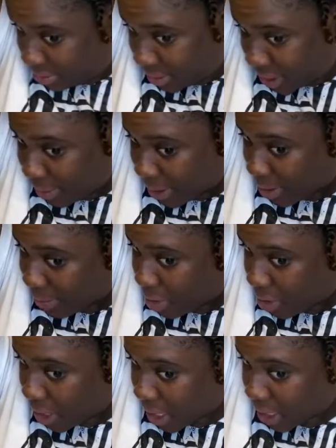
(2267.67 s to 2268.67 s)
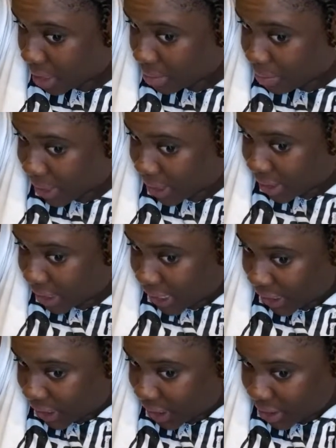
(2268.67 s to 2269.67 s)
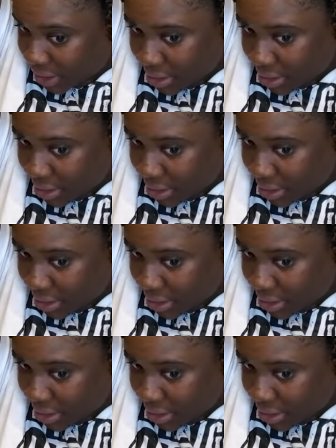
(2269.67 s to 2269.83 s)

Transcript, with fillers: I'm about to part another bit section.